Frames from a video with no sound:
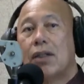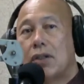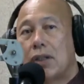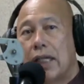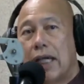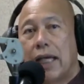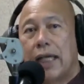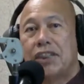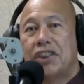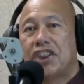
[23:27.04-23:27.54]

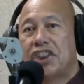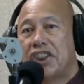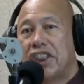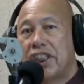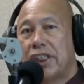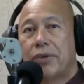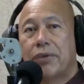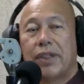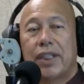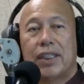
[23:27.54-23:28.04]
and
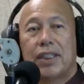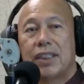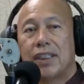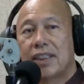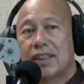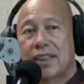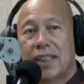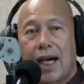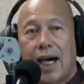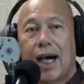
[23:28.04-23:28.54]
sharing
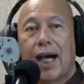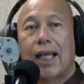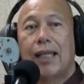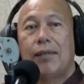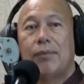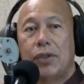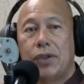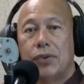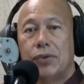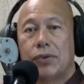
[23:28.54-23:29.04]
the
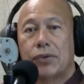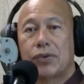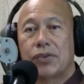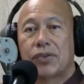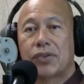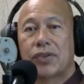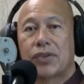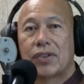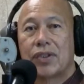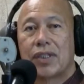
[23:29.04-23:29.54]
time
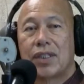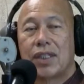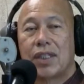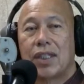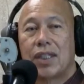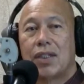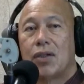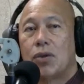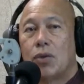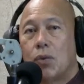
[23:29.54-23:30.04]
use?
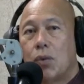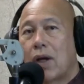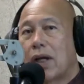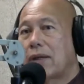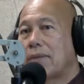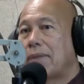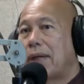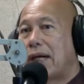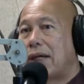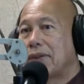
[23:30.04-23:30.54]
Or what
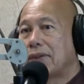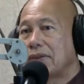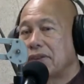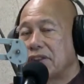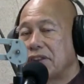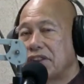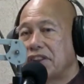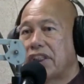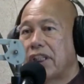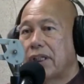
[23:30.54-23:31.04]
about
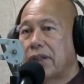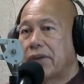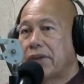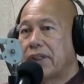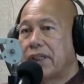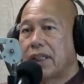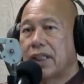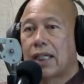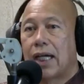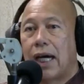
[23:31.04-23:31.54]

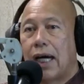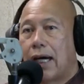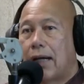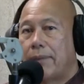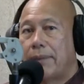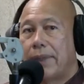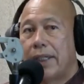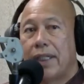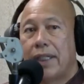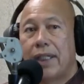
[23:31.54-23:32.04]
sharing a
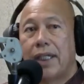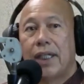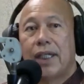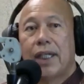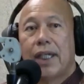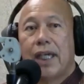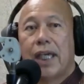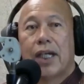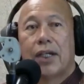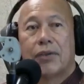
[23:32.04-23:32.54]
common
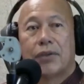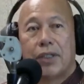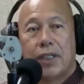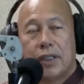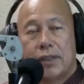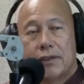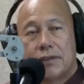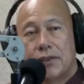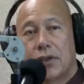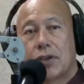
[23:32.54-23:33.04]

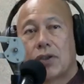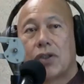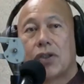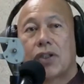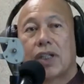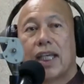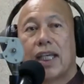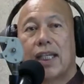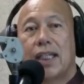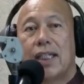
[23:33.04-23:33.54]
area for
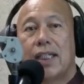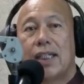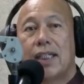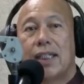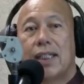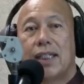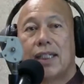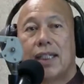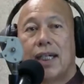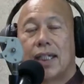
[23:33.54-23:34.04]
cooking,
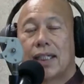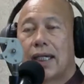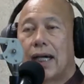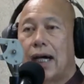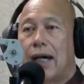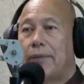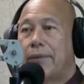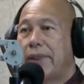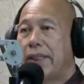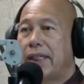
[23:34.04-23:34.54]
a
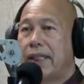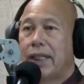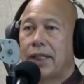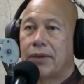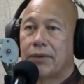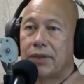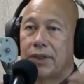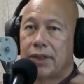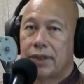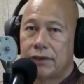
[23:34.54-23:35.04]
common
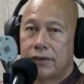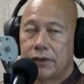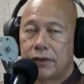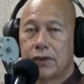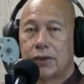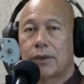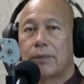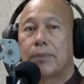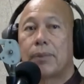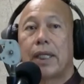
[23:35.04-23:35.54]
area
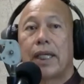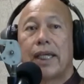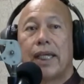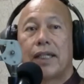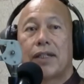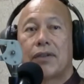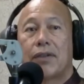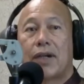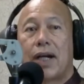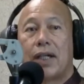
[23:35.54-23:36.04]
for a
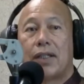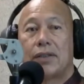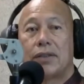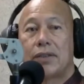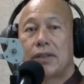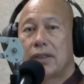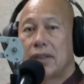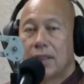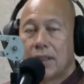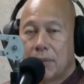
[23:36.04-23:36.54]

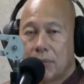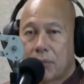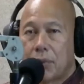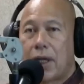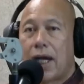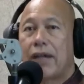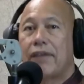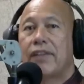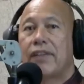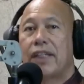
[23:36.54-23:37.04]
playground,
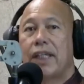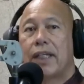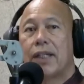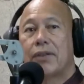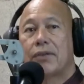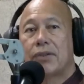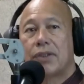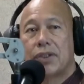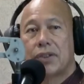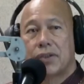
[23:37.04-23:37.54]
private
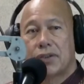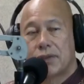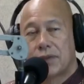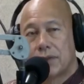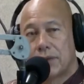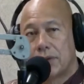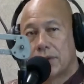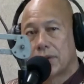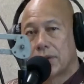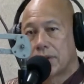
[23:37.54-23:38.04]
areas
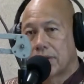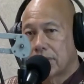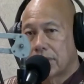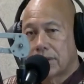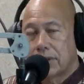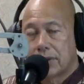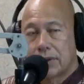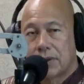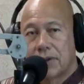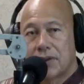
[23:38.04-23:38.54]

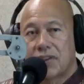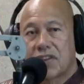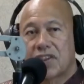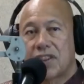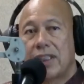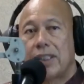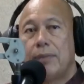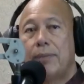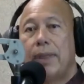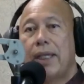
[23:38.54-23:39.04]
for
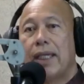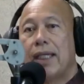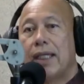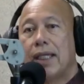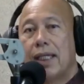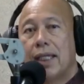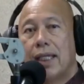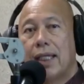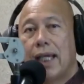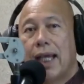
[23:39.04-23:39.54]
sleeping,
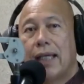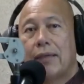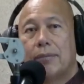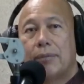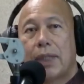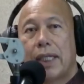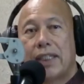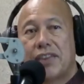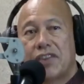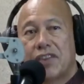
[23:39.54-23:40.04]
and
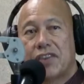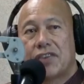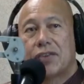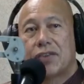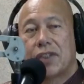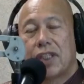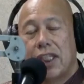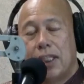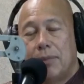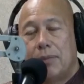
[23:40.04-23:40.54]
places to
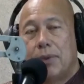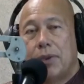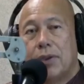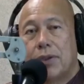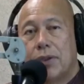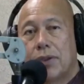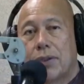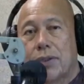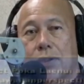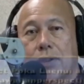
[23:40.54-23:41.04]
keep
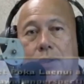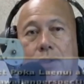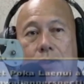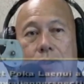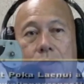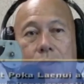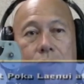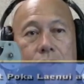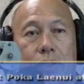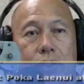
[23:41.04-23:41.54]

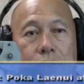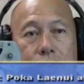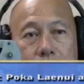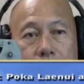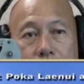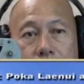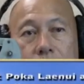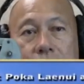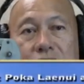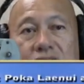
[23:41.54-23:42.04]
your
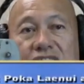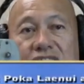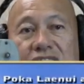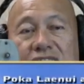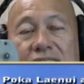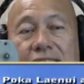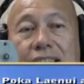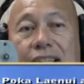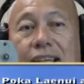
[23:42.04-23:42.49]
goods in,